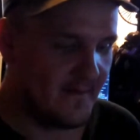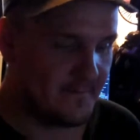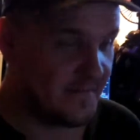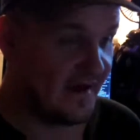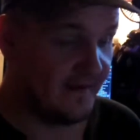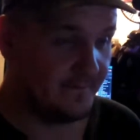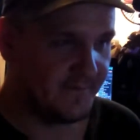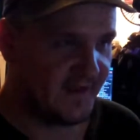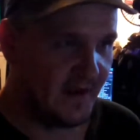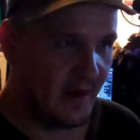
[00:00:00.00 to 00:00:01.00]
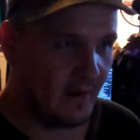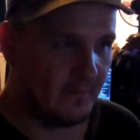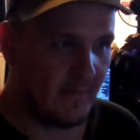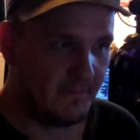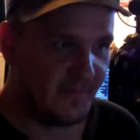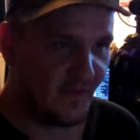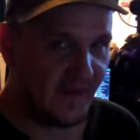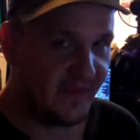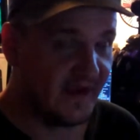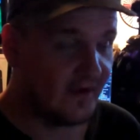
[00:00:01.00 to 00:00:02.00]
but, you know, do I
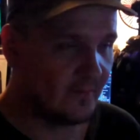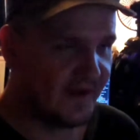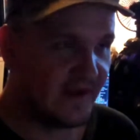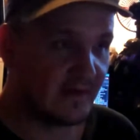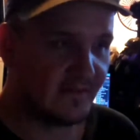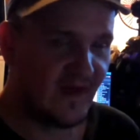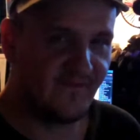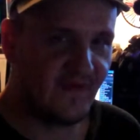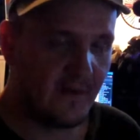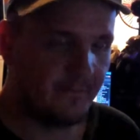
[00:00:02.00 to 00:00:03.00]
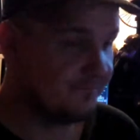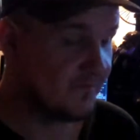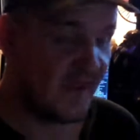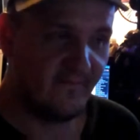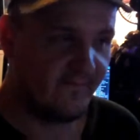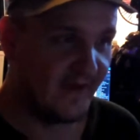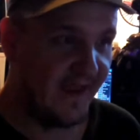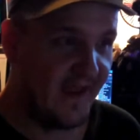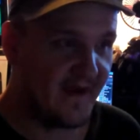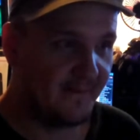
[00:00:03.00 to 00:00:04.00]
think it'll be in our lifetime? Fuck
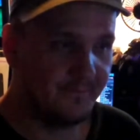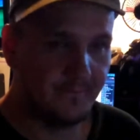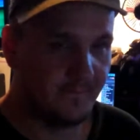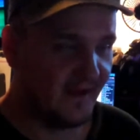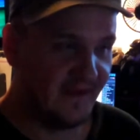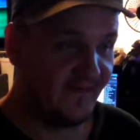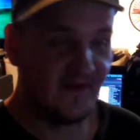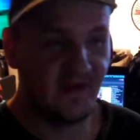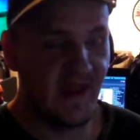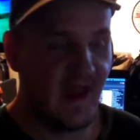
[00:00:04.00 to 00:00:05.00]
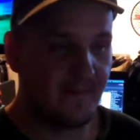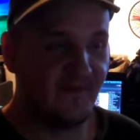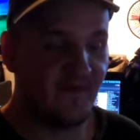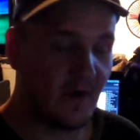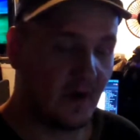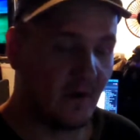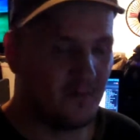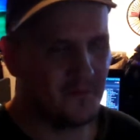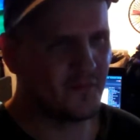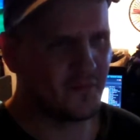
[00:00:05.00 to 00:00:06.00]
yeah. But is it going to happen tomorrow?
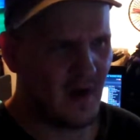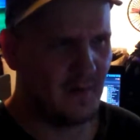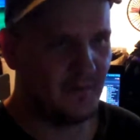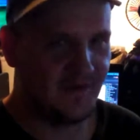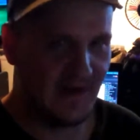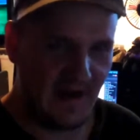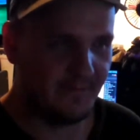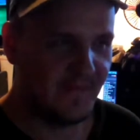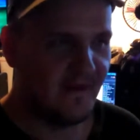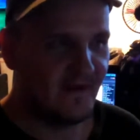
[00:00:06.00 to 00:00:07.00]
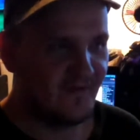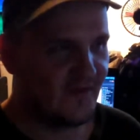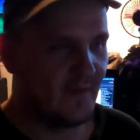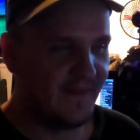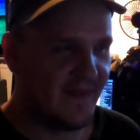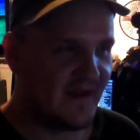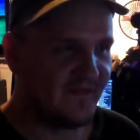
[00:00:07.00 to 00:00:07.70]
Probably not. So with that